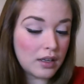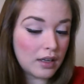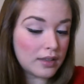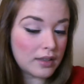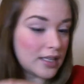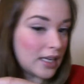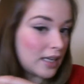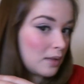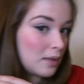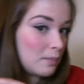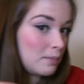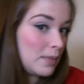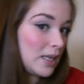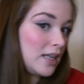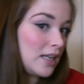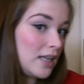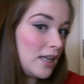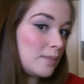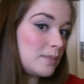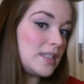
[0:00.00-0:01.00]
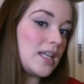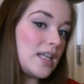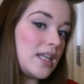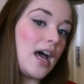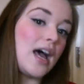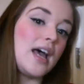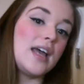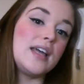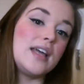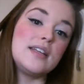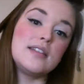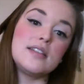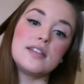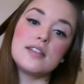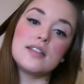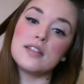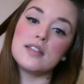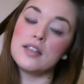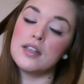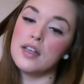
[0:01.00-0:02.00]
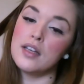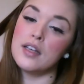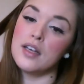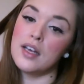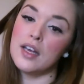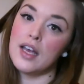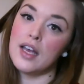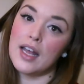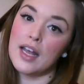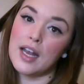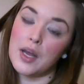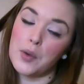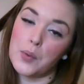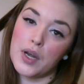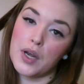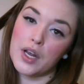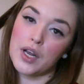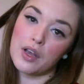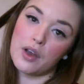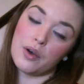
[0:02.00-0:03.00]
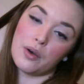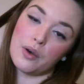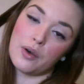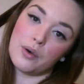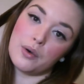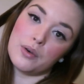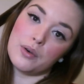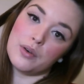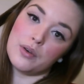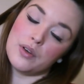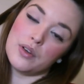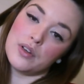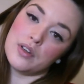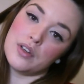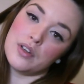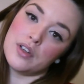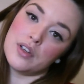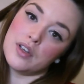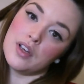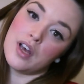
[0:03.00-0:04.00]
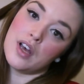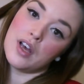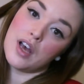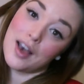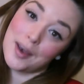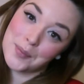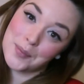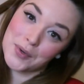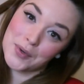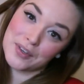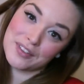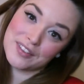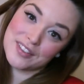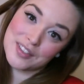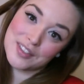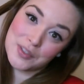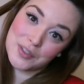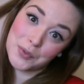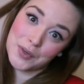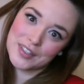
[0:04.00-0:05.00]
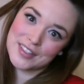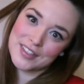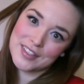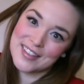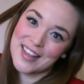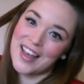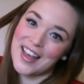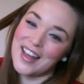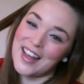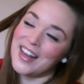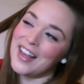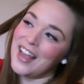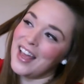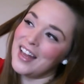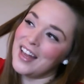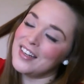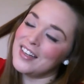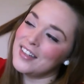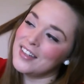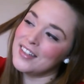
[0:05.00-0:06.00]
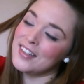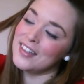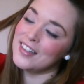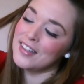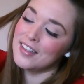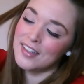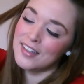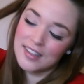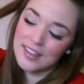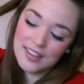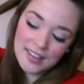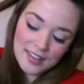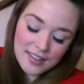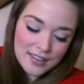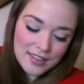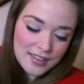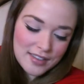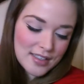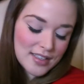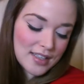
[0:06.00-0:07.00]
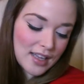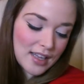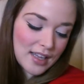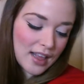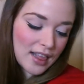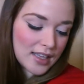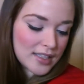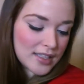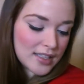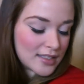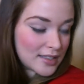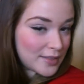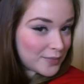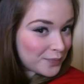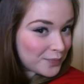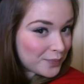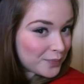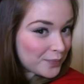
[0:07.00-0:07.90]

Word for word: I'll take the medium size and I want to go upwards towards the head again, just like this.